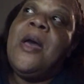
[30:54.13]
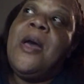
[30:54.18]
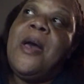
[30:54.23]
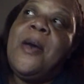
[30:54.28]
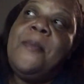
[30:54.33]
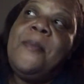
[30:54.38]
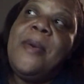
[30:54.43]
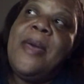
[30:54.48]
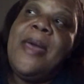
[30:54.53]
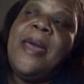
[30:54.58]

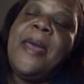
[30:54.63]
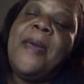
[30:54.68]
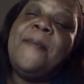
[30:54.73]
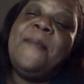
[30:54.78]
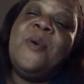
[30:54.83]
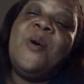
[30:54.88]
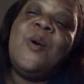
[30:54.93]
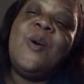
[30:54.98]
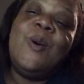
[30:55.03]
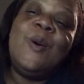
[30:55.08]
I'm gonna add
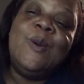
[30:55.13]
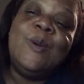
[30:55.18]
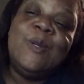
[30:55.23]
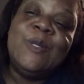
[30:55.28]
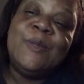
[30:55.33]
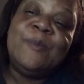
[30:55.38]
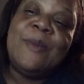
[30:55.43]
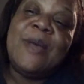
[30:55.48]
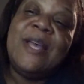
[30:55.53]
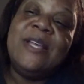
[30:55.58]
my own
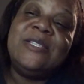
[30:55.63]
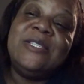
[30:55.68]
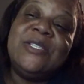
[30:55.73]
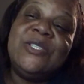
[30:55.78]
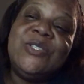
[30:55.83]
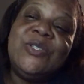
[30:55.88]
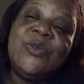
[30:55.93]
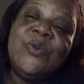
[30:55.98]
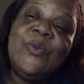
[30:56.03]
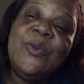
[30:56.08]

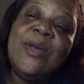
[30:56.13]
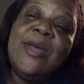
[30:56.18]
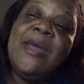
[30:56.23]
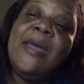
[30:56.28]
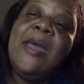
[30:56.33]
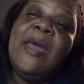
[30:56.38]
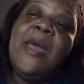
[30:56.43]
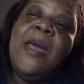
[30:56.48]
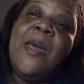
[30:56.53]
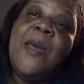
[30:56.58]
spices to it
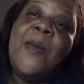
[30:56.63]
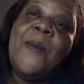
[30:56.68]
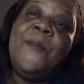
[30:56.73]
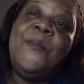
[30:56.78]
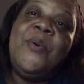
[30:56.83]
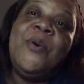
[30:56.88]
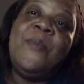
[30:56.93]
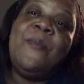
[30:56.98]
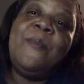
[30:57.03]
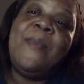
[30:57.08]
and
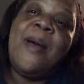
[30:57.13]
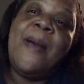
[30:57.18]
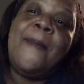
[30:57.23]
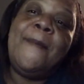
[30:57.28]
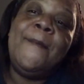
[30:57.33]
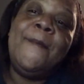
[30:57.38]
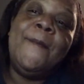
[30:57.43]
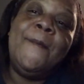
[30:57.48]
put my